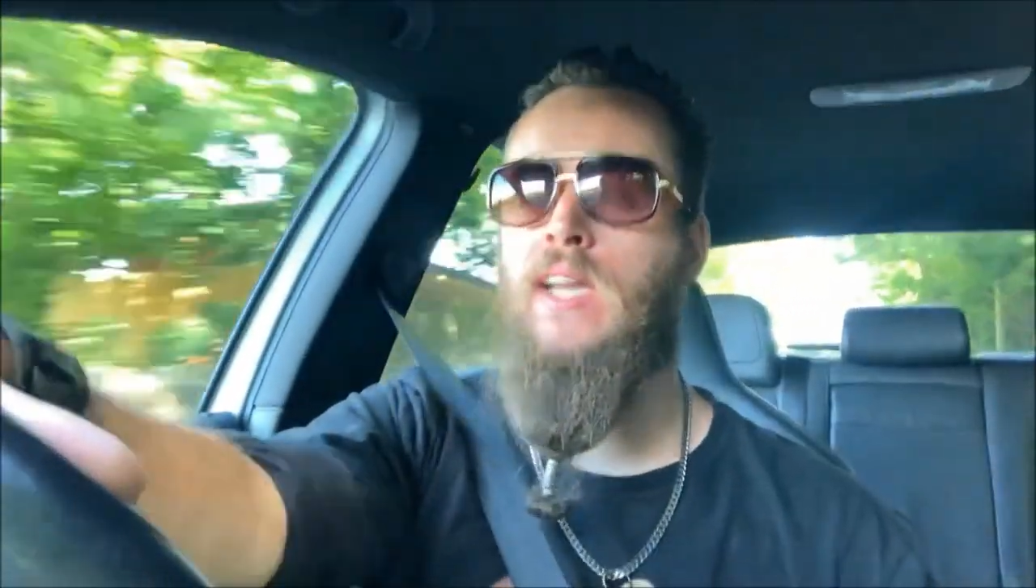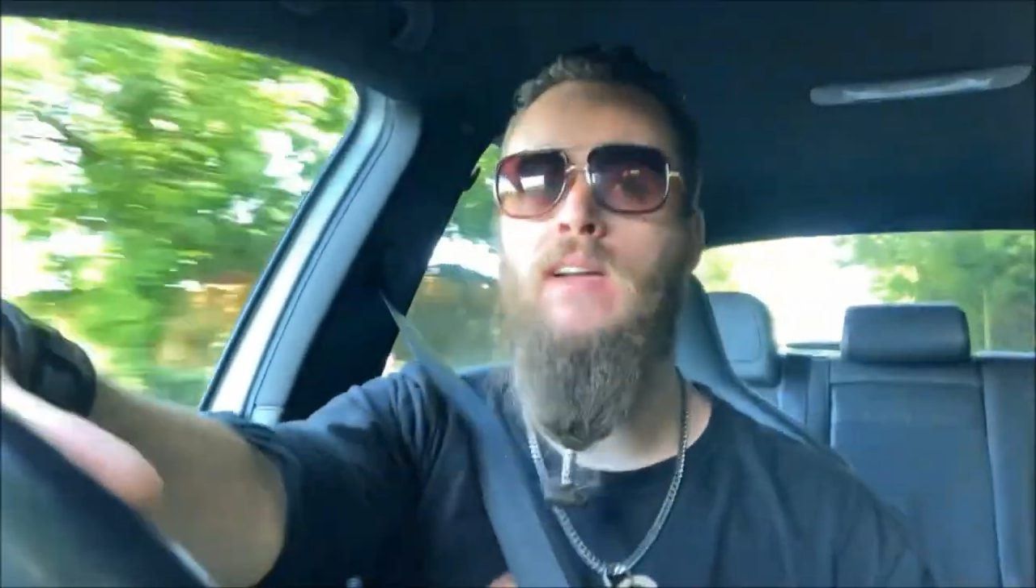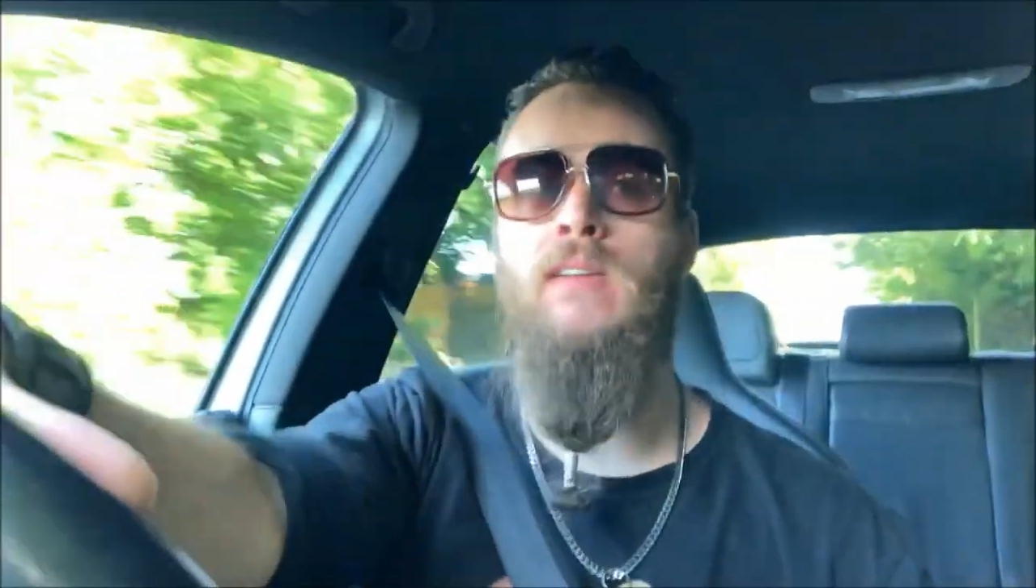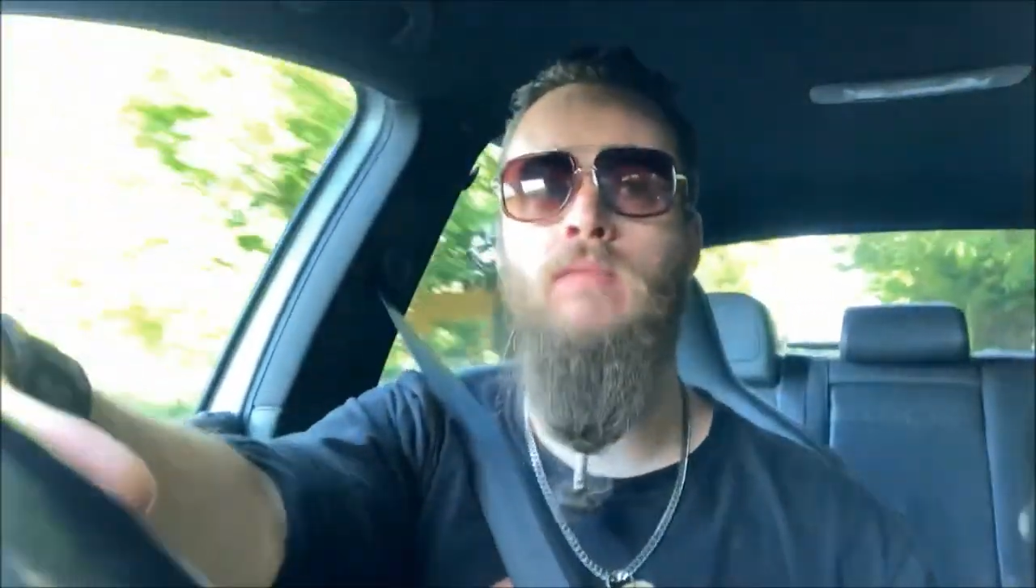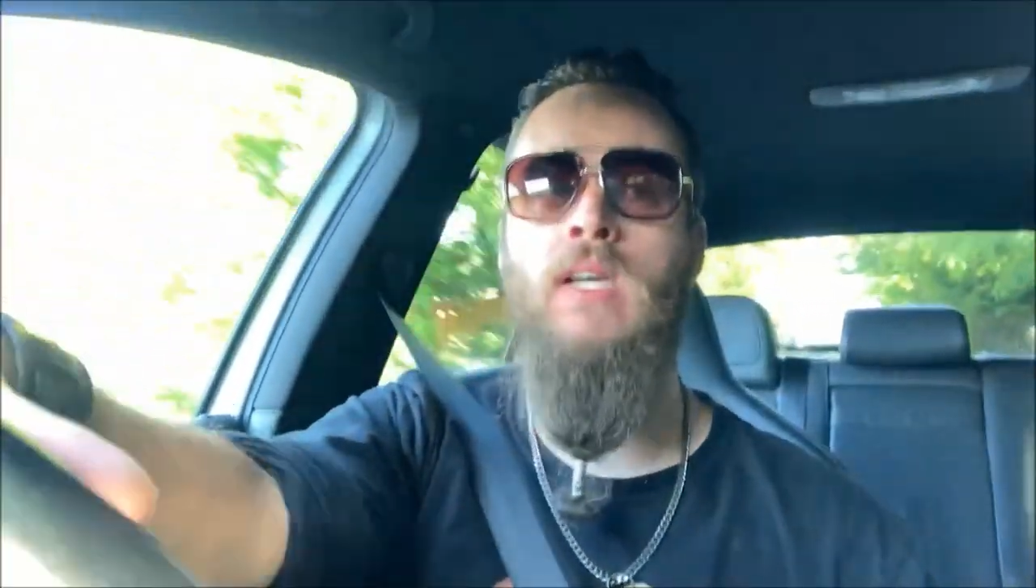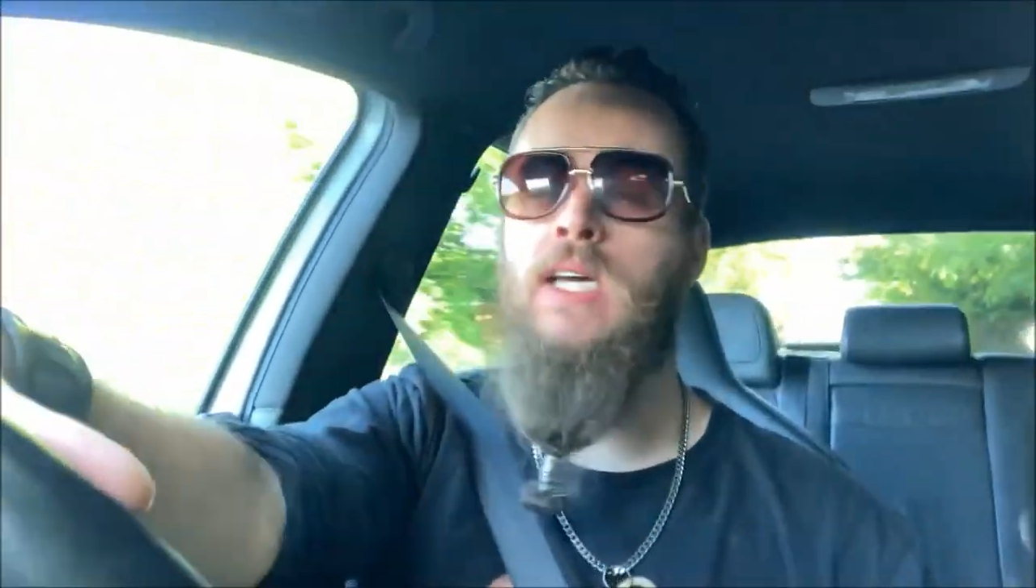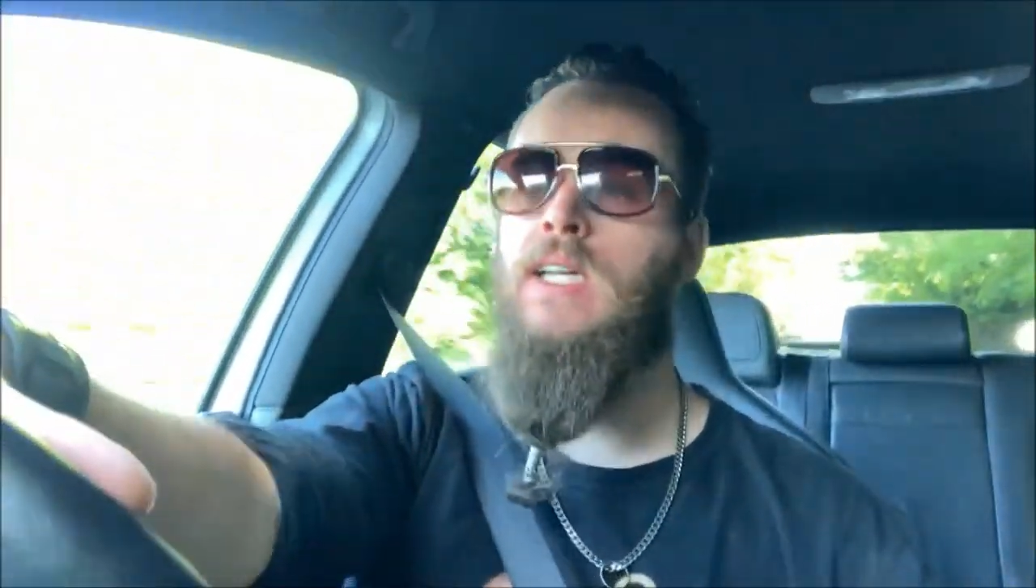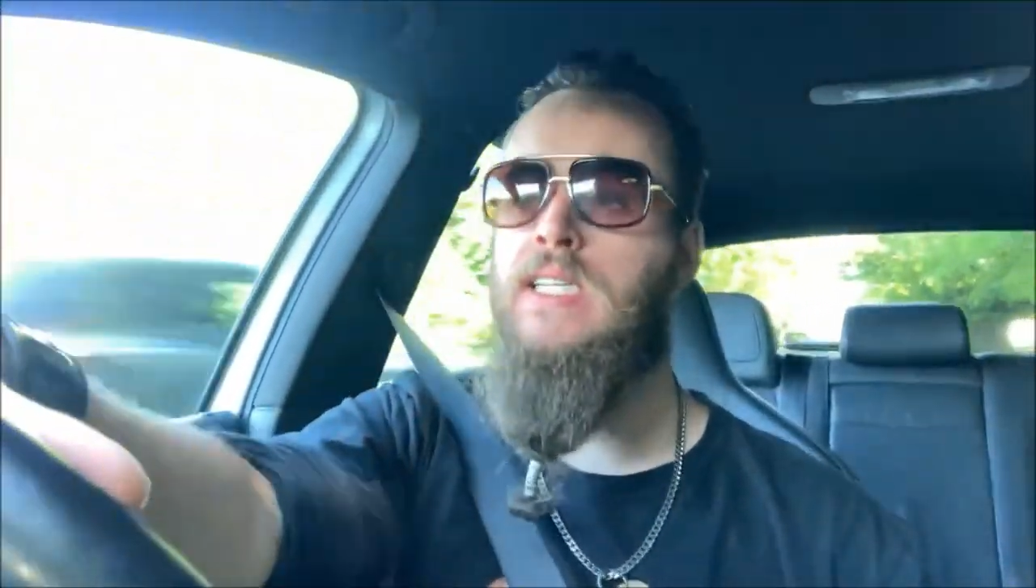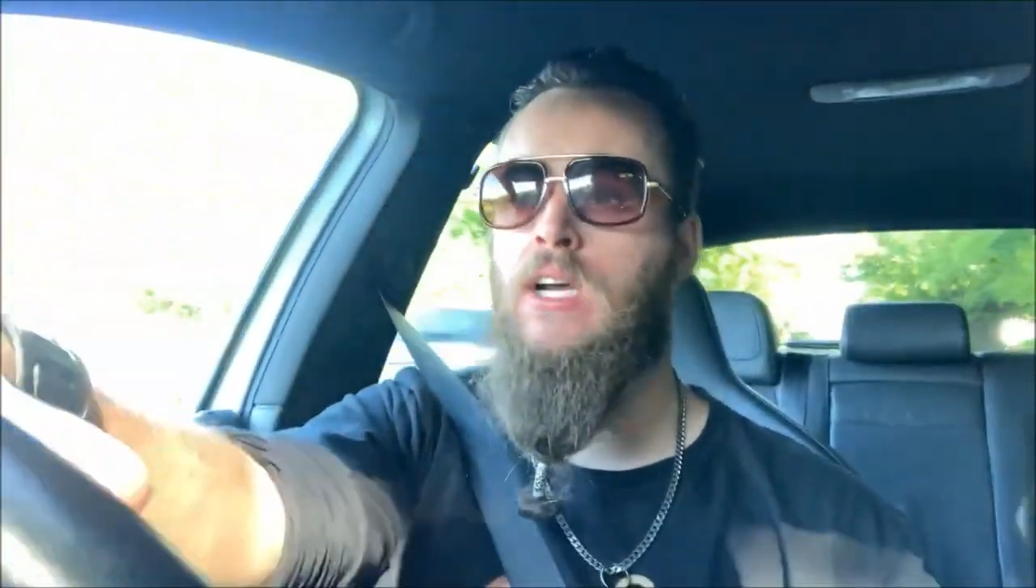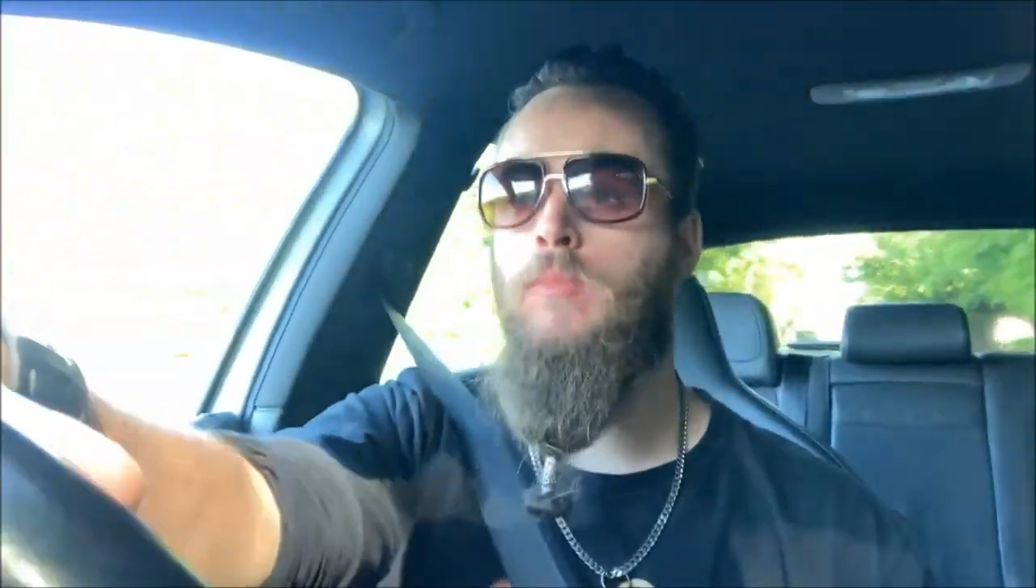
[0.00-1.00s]
it
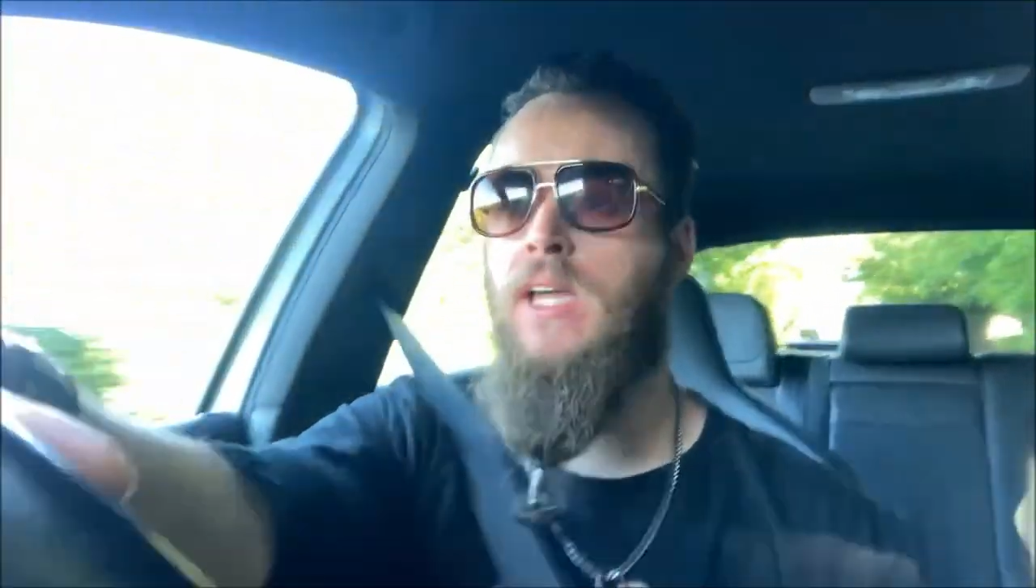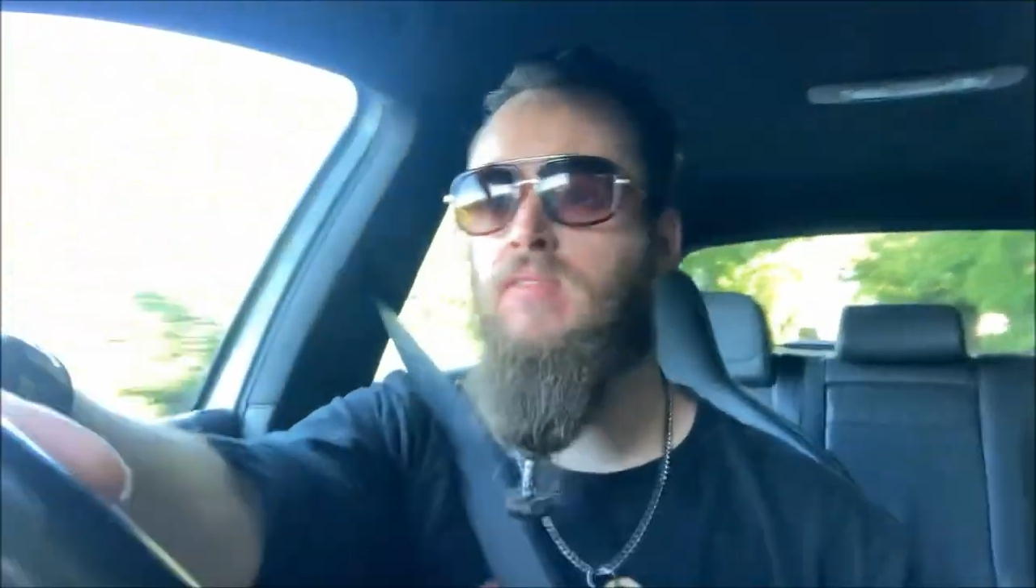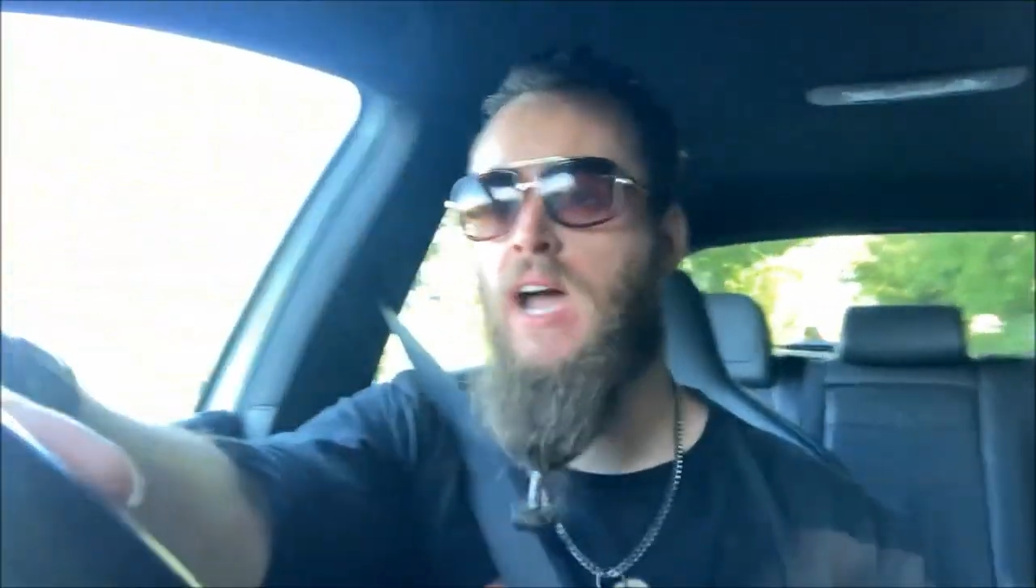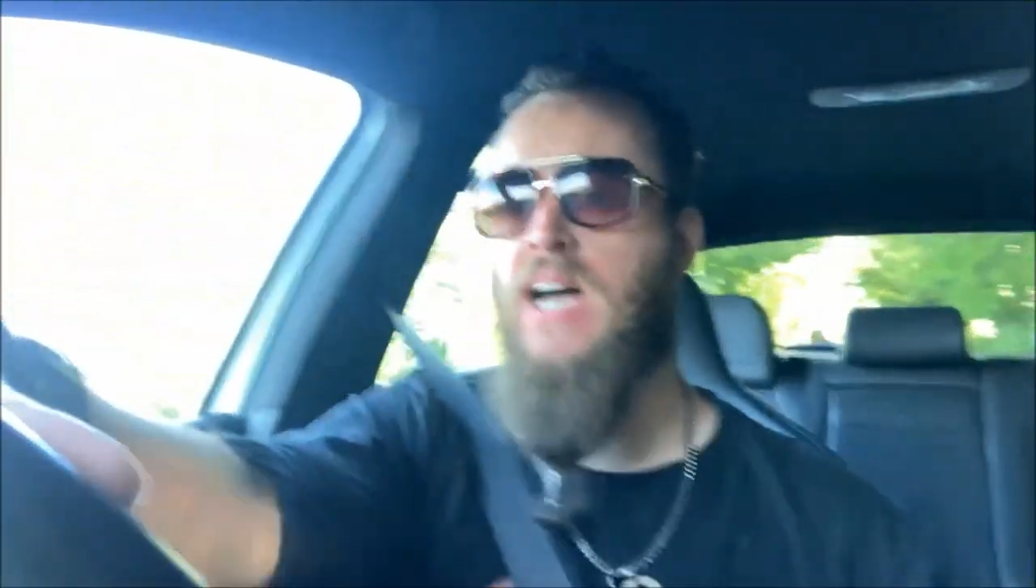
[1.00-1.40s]
and tell me if it